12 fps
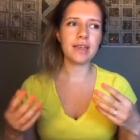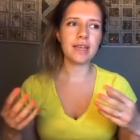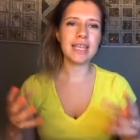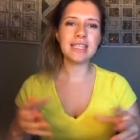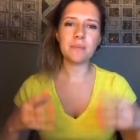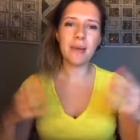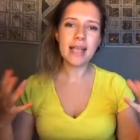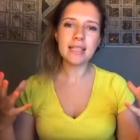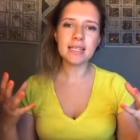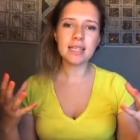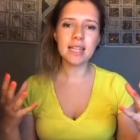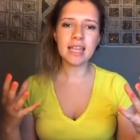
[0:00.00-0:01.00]

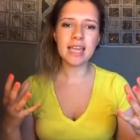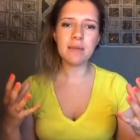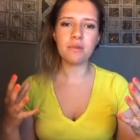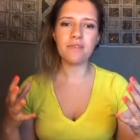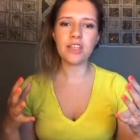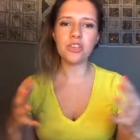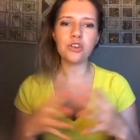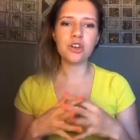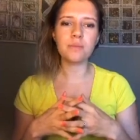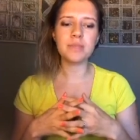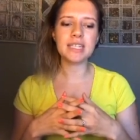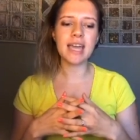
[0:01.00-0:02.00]
independently, but then you
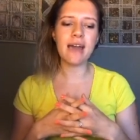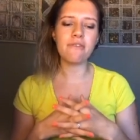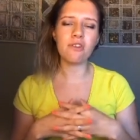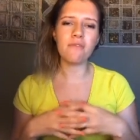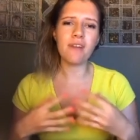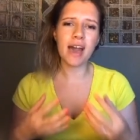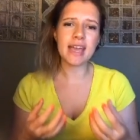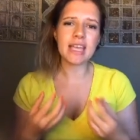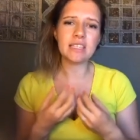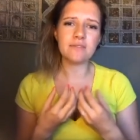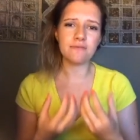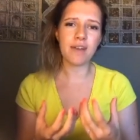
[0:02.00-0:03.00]
come together and that
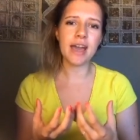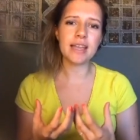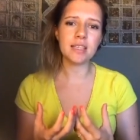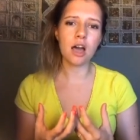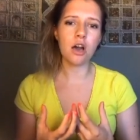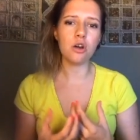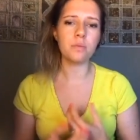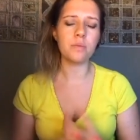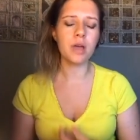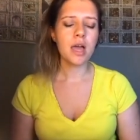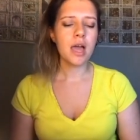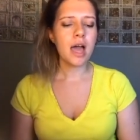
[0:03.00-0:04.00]
is that is home.
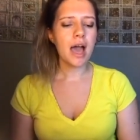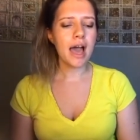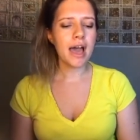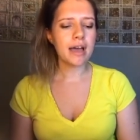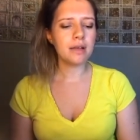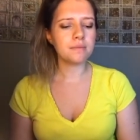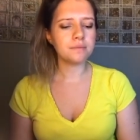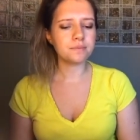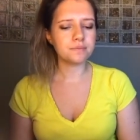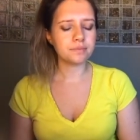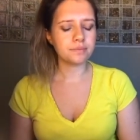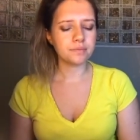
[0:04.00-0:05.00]
Um,
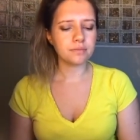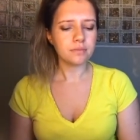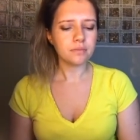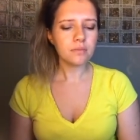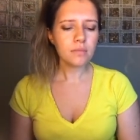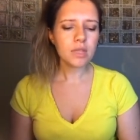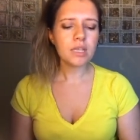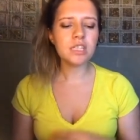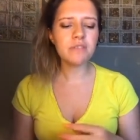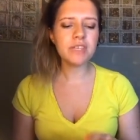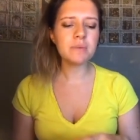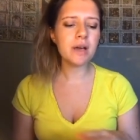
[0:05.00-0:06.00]

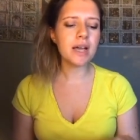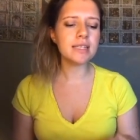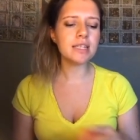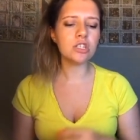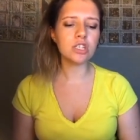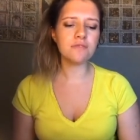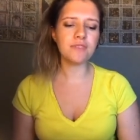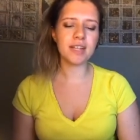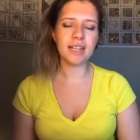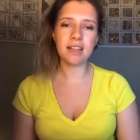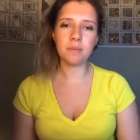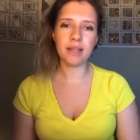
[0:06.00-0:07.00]
so this person does feel
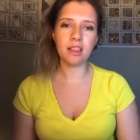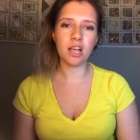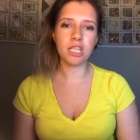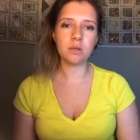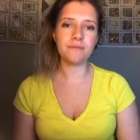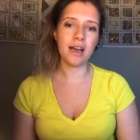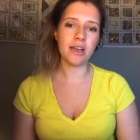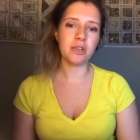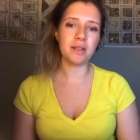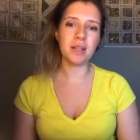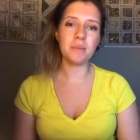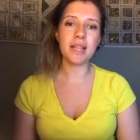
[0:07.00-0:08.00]
a little bit lost without you,
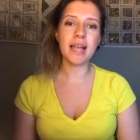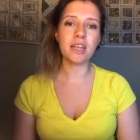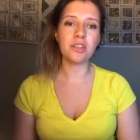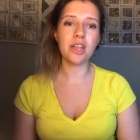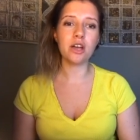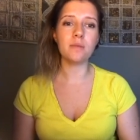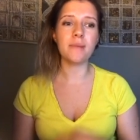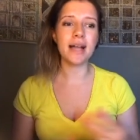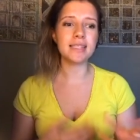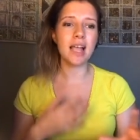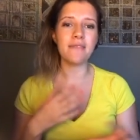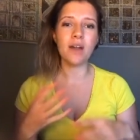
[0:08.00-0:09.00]
a little bit like a
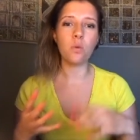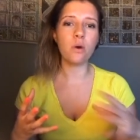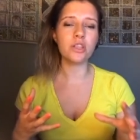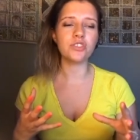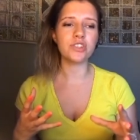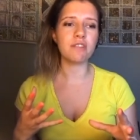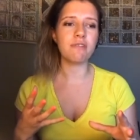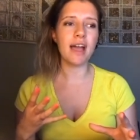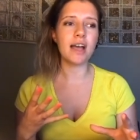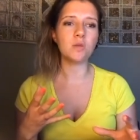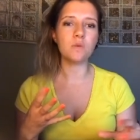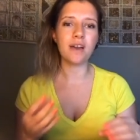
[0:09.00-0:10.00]
nomad, like they're wandering
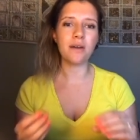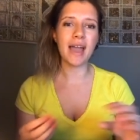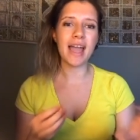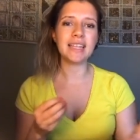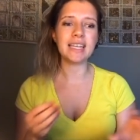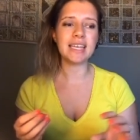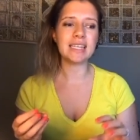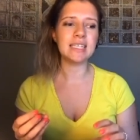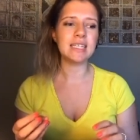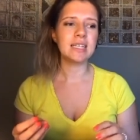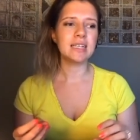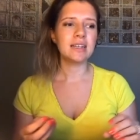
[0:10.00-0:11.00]
around without any
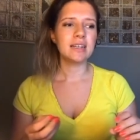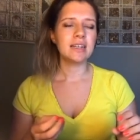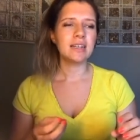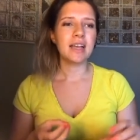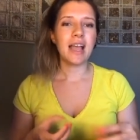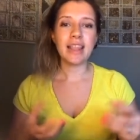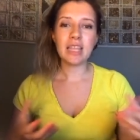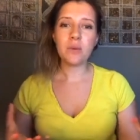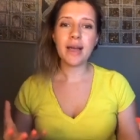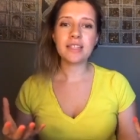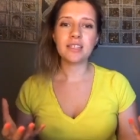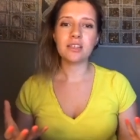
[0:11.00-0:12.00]

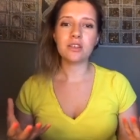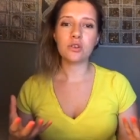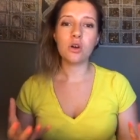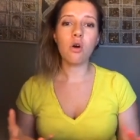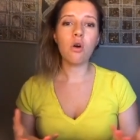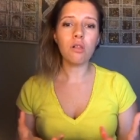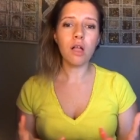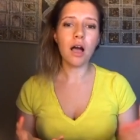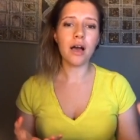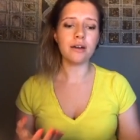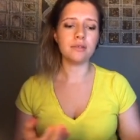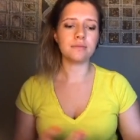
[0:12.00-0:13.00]
anywhere to call
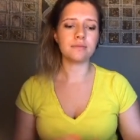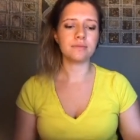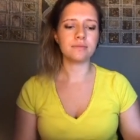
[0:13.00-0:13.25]
home